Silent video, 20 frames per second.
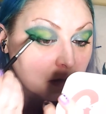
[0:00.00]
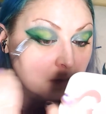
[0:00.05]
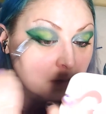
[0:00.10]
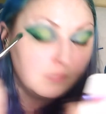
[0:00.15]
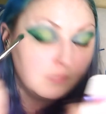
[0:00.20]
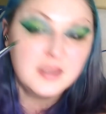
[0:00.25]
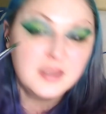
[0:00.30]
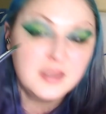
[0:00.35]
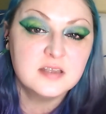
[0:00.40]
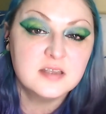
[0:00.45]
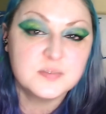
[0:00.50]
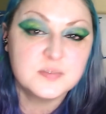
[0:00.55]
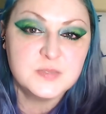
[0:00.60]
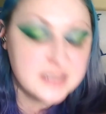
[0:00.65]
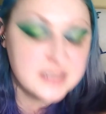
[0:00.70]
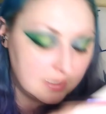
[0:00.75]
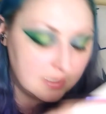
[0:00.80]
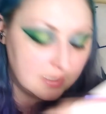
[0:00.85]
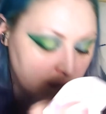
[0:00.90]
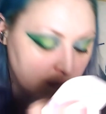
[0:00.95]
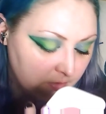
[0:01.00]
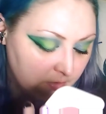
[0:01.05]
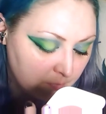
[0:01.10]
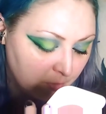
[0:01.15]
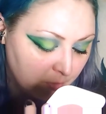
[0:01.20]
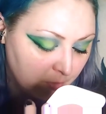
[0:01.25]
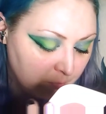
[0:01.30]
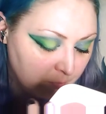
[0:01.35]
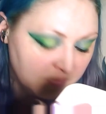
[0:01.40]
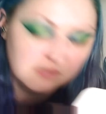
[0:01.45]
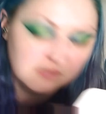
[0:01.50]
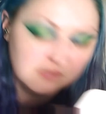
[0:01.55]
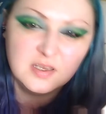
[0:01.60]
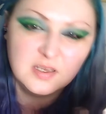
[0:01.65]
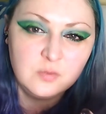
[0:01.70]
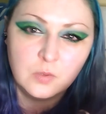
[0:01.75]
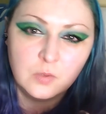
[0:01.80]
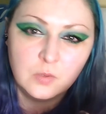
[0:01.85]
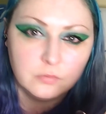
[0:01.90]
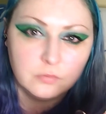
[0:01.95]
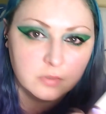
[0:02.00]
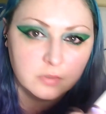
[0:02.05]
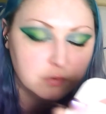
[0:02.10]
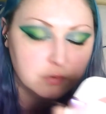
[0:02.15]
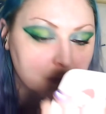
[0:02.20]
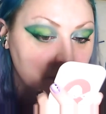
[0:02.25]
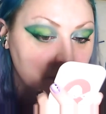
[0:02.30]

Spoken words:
My husband's out at the moment, he won't know.